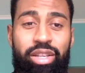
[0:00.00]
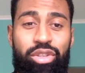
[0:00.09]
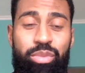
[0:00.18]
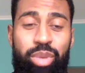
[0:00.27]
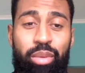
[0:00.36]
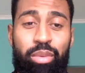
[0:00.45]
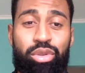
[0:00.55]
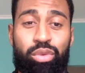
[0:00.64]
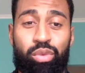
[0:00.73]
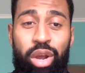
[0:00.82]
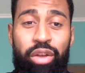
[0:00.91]
to be able
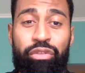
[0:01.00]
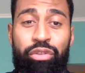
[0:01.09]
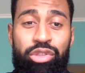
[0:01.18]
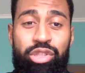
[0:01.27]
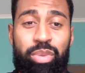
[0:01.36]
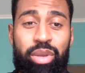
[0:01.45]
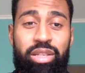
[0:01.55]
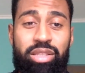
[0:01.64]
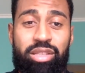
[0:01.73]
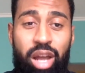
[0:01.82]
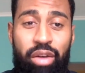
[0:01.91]
to run full speed,
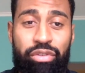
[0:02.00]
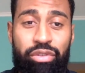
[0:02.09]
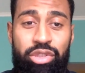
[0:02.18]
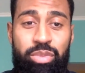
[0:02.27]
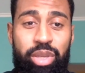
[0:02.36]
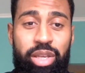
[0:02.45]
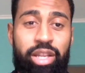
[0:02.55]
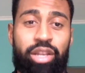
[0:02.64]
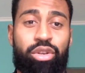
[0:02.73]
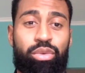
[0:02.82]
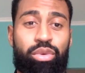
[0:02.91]
stop full speed,
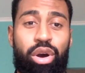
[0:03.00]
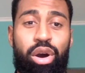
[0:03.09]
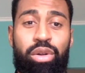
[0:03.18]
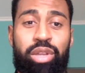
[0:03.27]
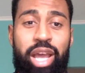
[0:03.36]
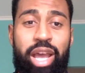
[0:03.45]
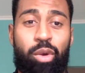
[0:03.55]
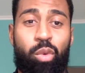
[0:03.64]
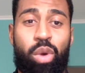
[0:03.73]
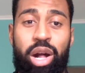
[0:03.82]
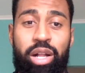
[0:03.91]
and do all that
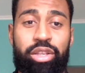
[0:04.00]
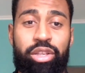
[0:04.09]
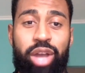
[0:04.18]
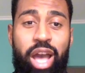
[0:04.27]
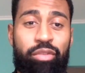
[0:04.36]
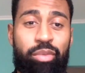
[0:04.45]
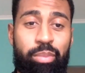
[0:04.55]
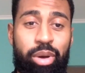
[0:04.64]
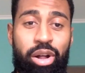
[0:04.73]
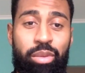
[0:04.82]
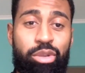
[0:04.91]
while you have a
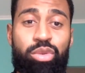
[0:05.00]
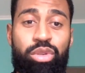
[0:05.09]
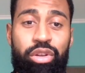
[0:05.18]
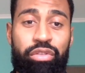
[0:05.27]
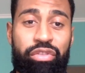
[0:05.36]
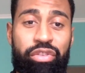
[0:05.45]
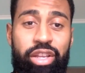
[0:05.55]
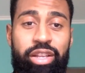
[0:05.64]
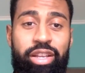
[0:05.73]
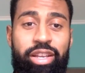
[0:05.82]
ball between your feet